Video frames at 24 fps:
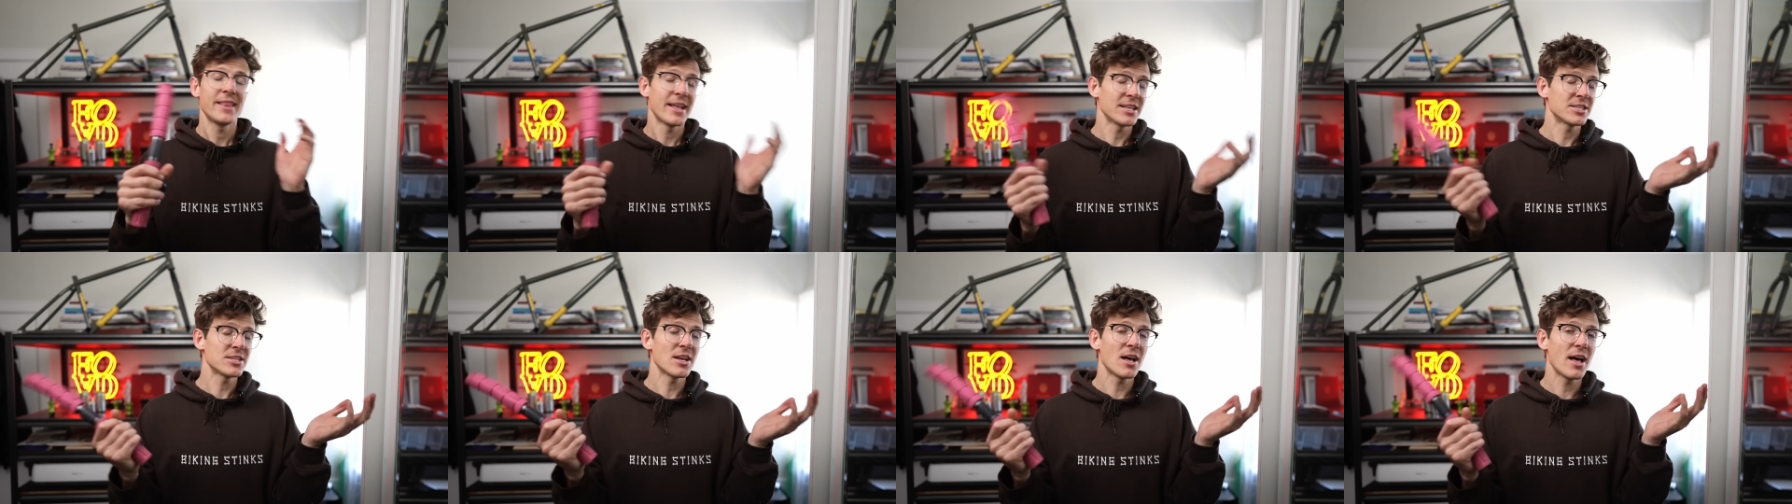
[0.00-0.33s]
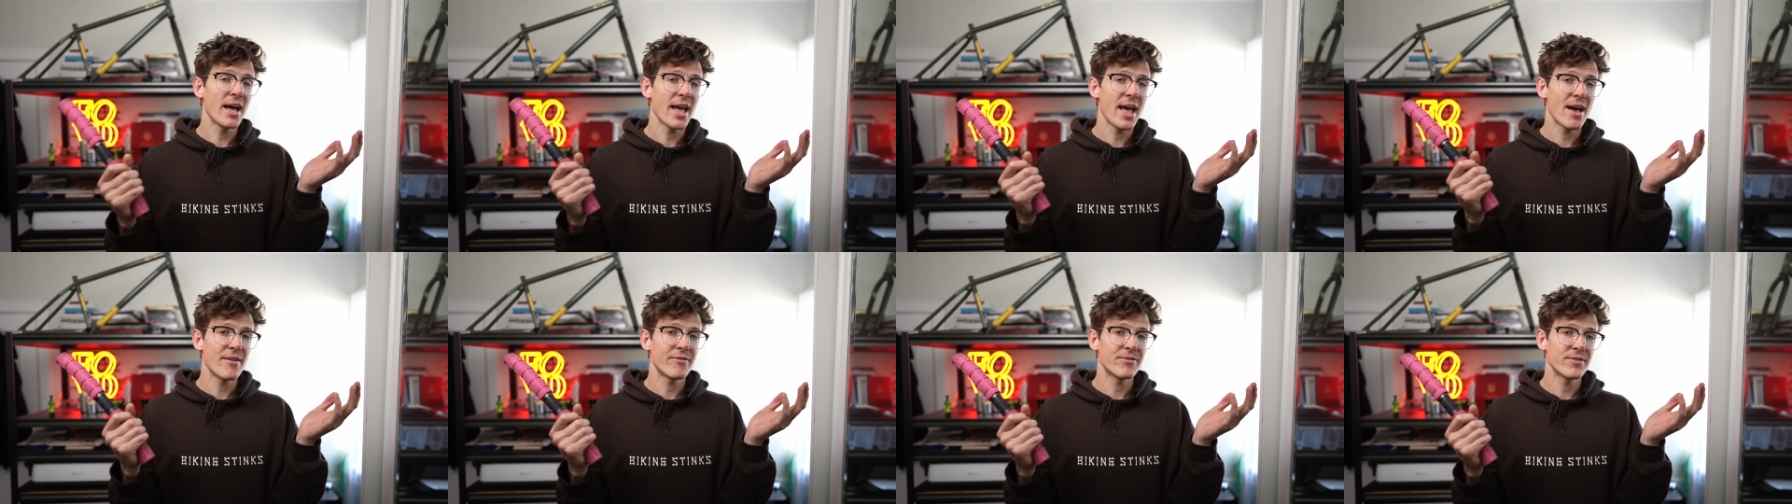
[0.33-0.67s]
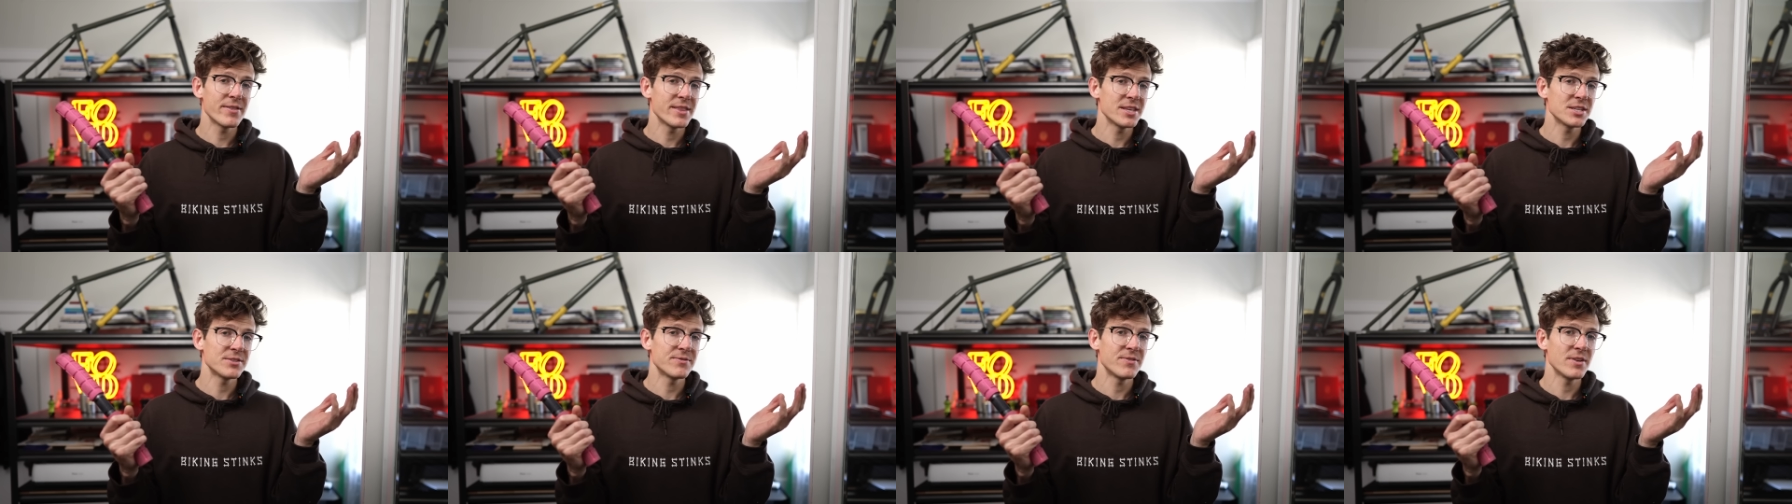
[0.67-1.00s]
That's all I have
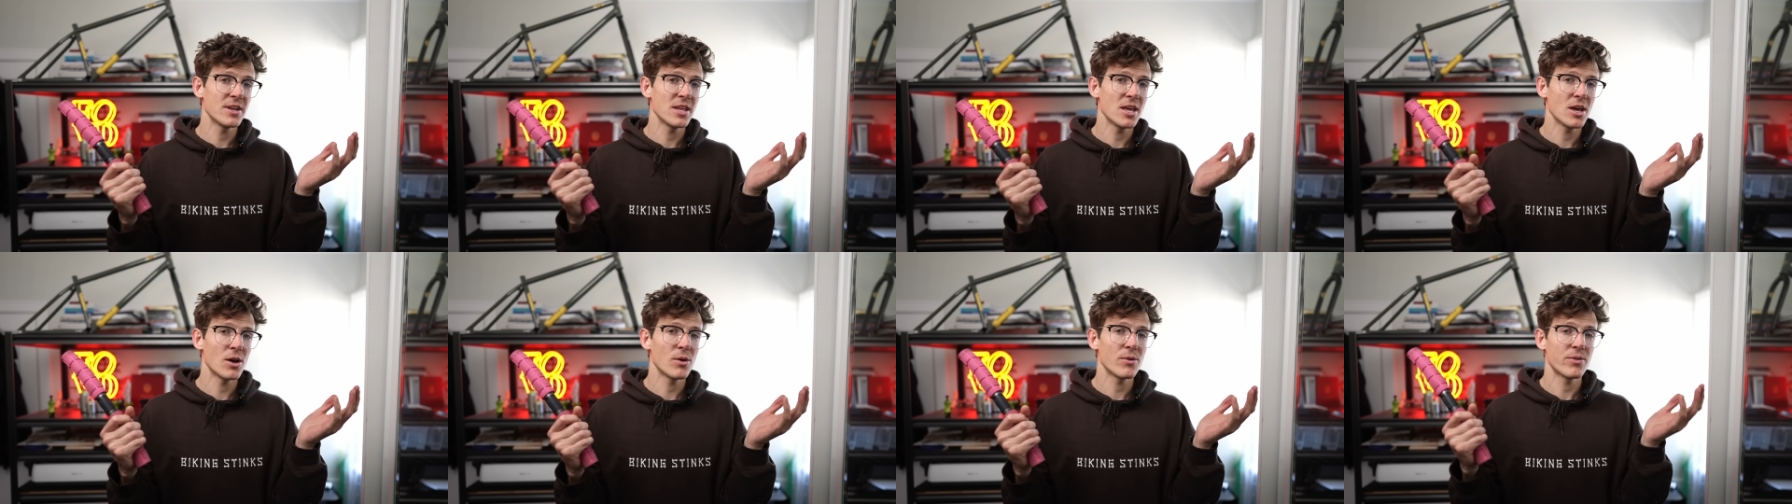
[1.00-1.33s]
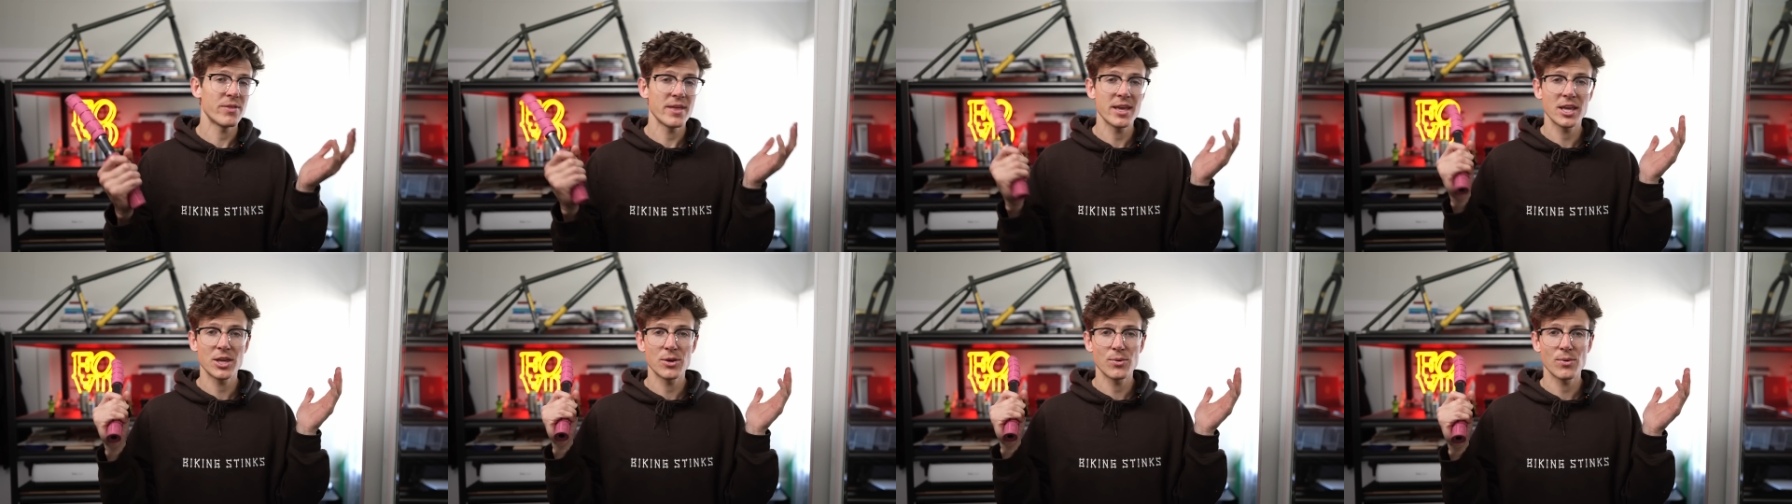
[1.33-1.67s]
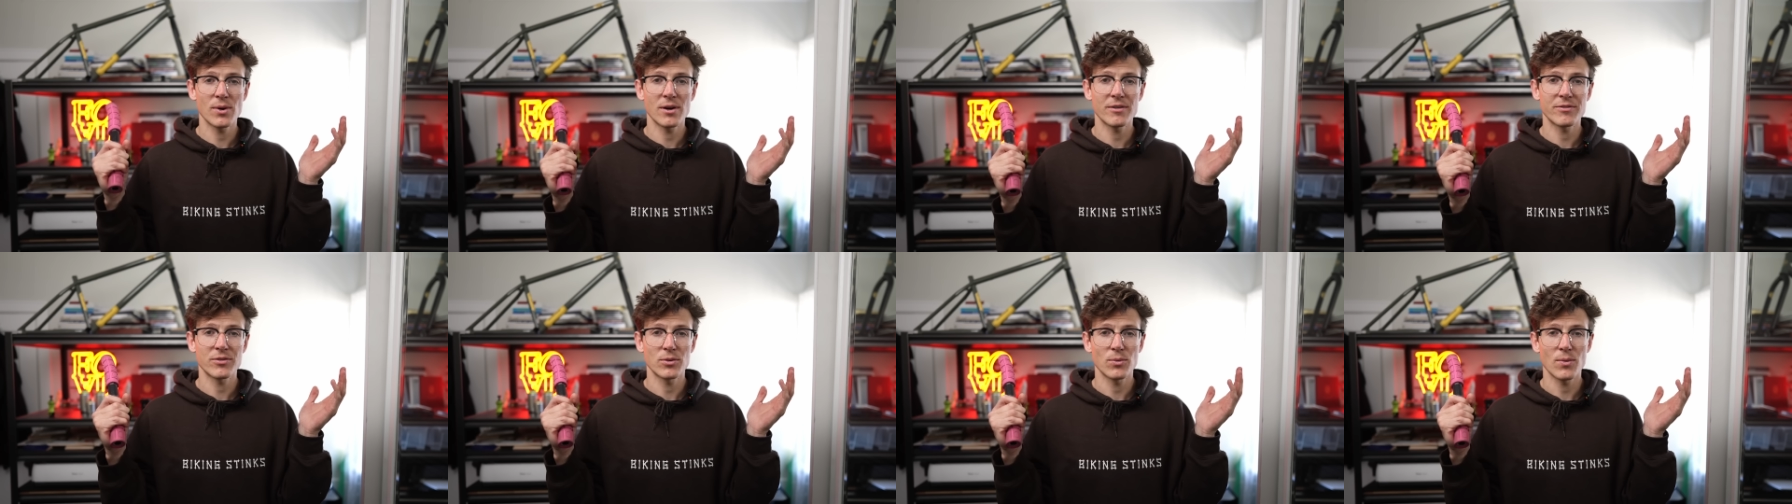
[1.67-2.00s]
for this video. Thank you
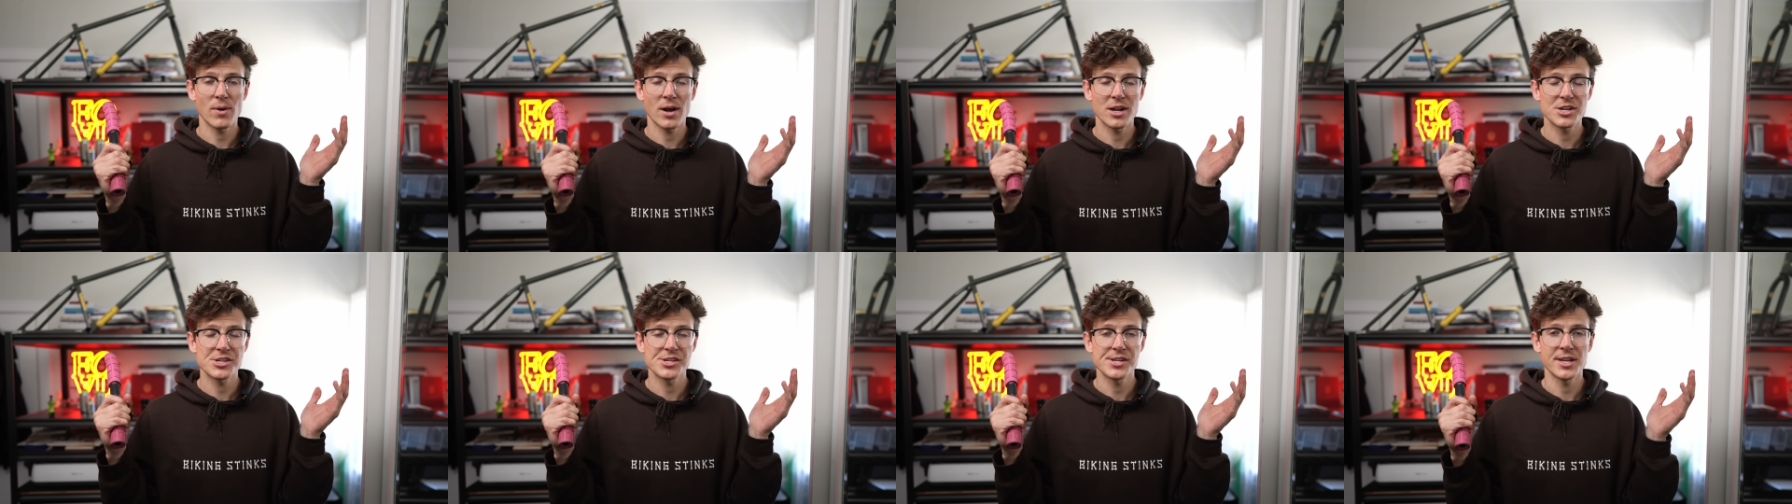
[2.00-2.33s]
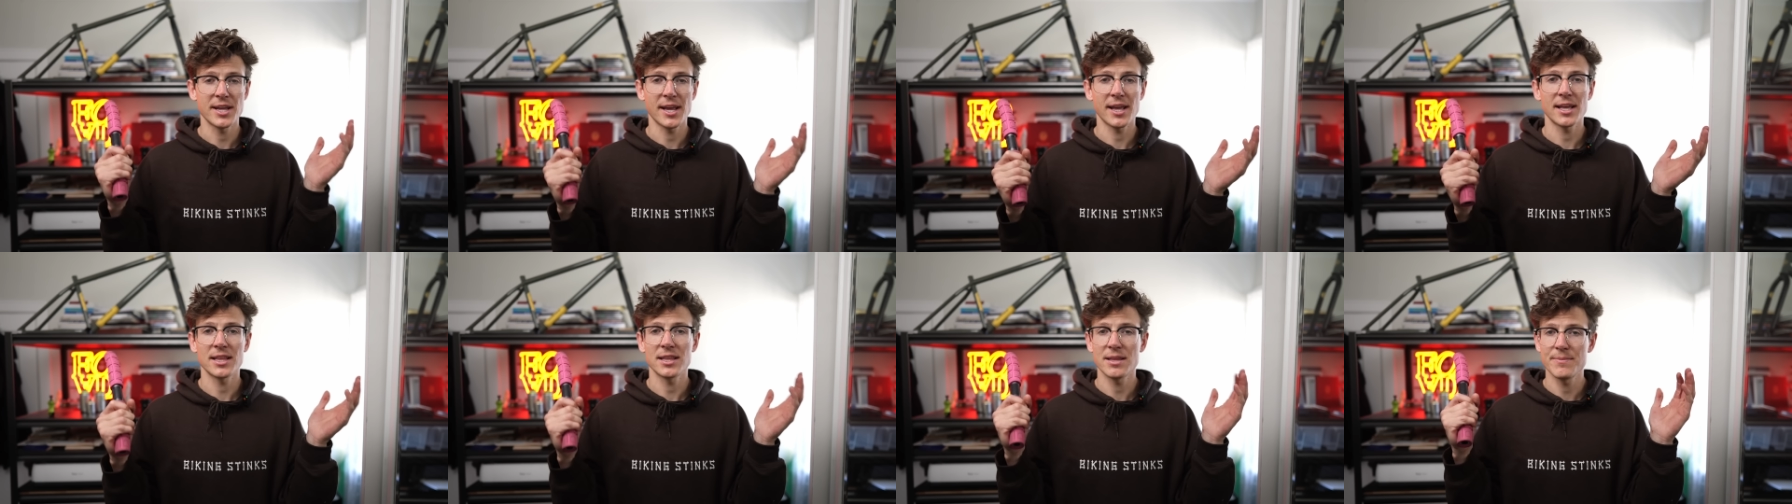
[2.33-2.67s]
all for watching.